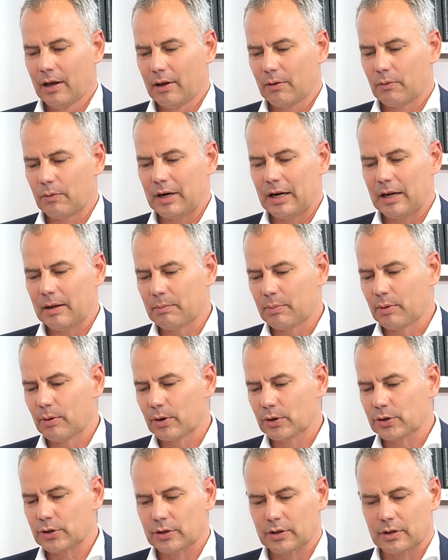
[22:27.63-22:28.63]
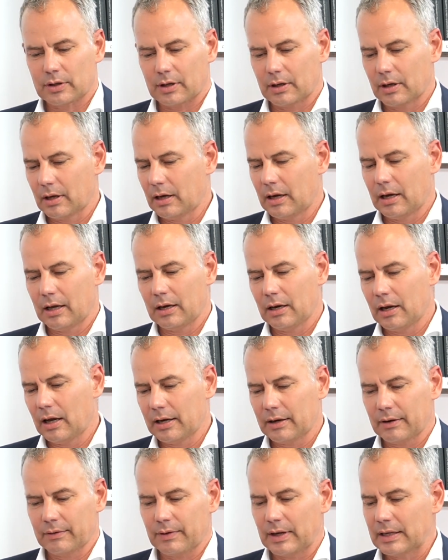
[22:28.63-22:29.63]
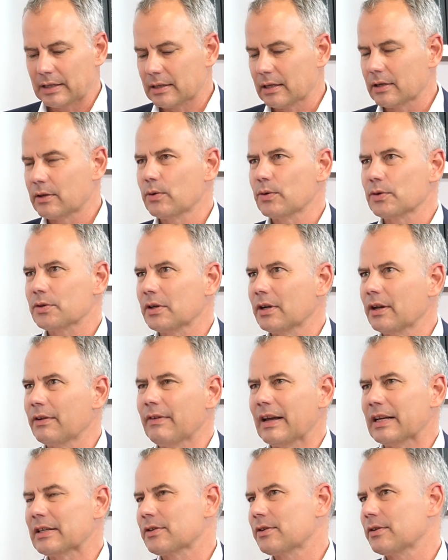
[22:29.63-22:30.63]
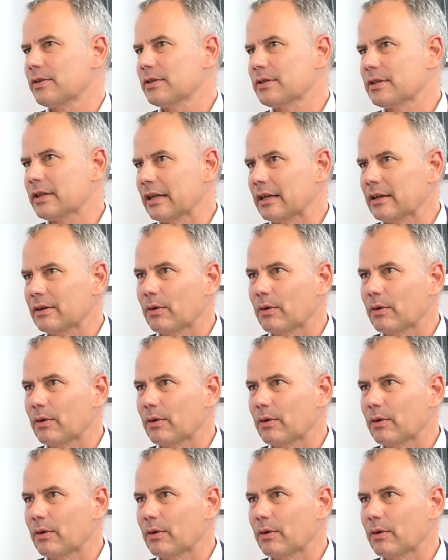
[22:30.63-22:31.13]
really pushed uh, a lot of institutional investors in,